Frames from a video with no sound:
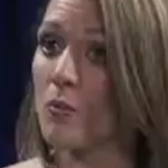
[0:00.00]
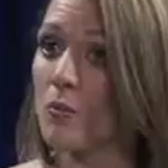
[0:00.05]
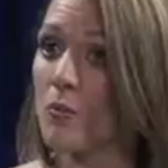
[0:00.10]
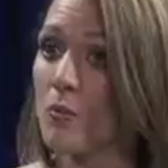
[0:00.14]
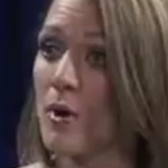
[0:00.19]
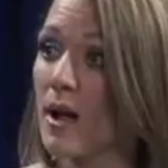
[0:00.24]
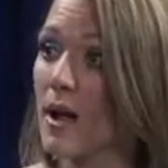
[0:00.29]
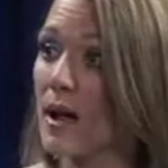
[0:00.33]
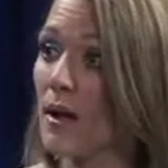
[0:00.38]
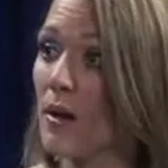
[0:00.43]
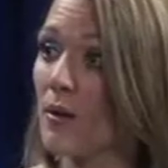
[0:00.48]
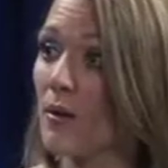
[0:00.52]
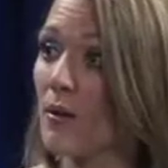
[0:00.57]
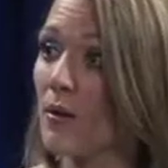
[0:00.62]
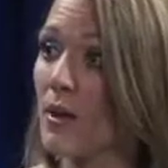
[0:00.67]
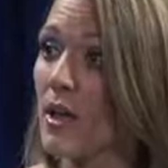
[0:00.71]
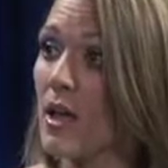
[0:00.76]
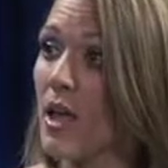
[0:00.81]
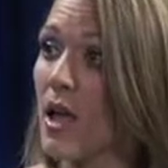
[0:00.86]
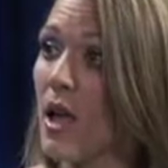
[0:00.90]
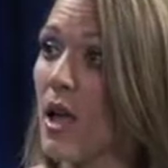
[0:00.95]
Wow.
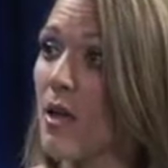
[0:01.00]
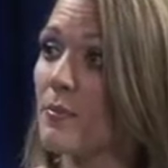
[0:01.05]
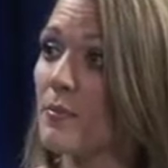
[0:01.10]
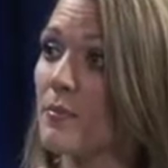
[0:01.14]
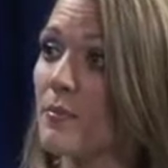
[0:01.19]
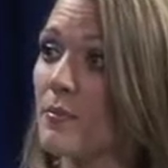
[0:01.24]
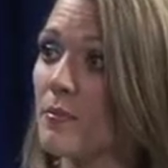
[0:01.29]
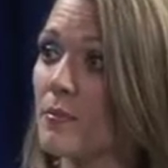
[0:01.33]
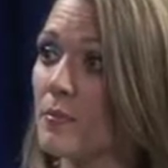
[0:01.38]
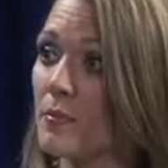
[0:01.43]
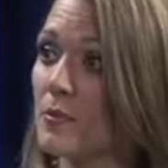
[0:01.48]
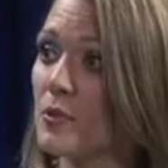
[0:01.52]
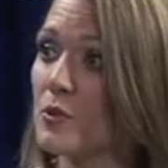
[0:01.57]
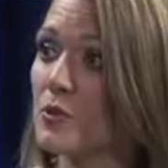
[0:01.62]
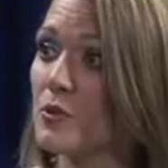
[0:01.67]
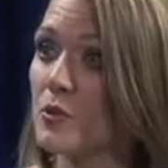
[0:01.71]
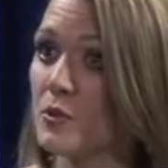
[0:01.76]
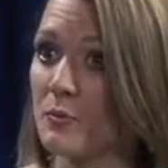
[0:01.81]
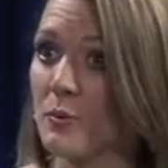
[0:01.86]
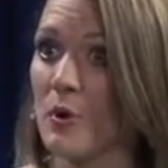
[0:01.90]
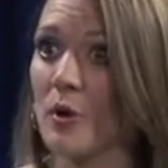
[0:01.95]
Uh, you
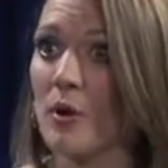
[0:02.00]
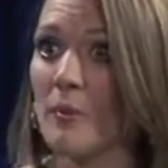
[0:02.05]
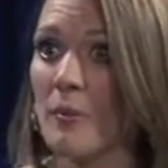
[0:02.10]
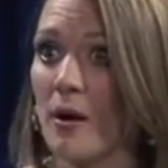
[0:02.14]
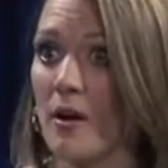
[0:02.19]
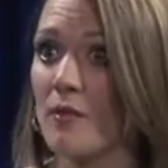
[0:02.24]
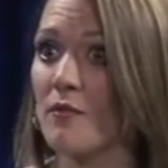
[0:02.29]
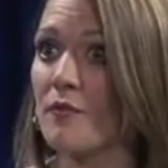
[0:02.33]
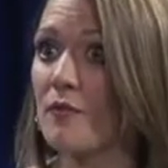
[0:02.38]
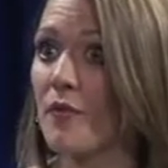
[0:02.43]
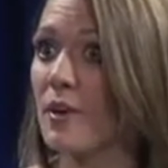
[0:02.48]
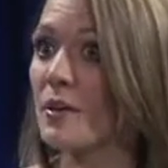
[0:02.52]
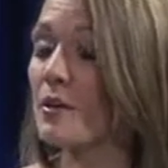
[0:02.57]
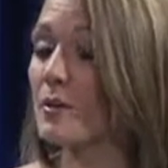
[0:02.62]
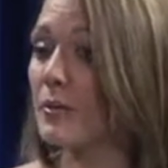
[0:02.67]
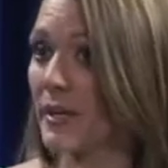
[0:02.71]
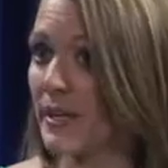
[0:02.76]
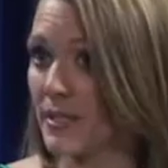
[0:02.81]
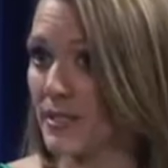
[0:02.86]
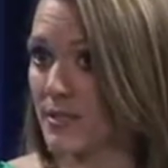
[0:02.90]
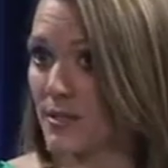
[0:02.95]
spoke about
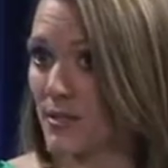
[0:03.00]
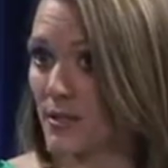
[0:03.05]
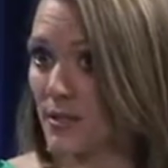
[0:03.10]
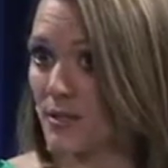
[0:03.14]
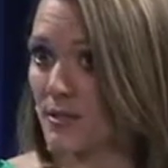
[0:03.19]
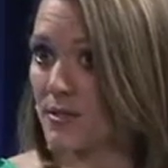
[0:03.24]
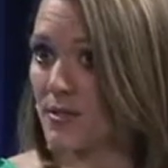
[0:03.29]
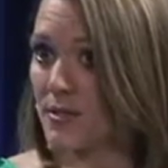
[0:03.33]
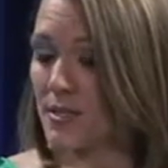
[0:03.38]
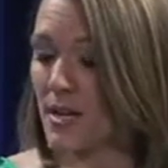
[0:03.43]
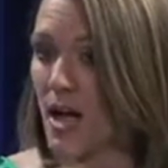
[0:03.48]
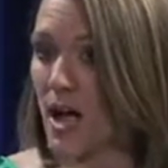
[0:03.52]
fundraisers.